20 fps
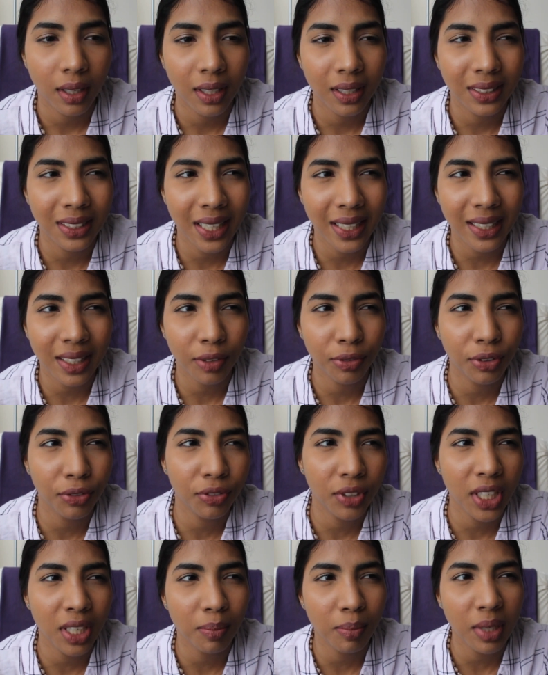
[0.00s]
It's like a
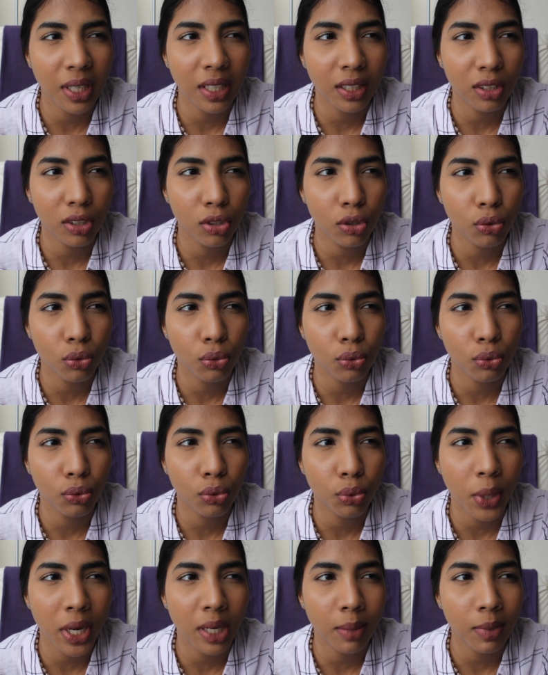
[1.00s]
15-minute to
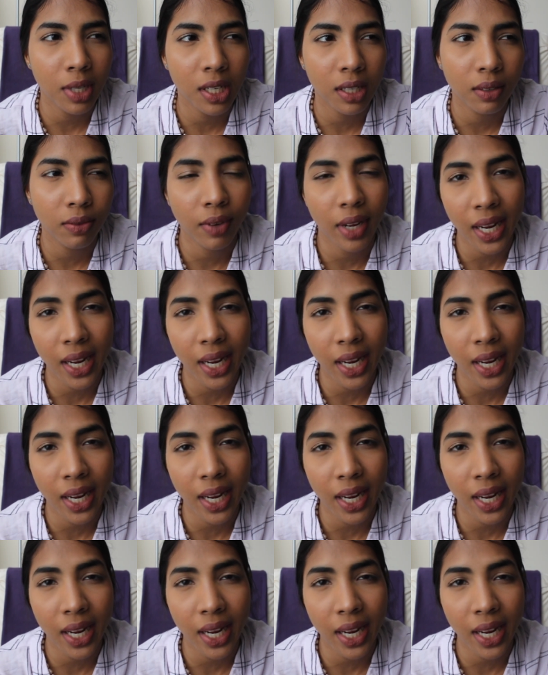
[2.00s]
20-minute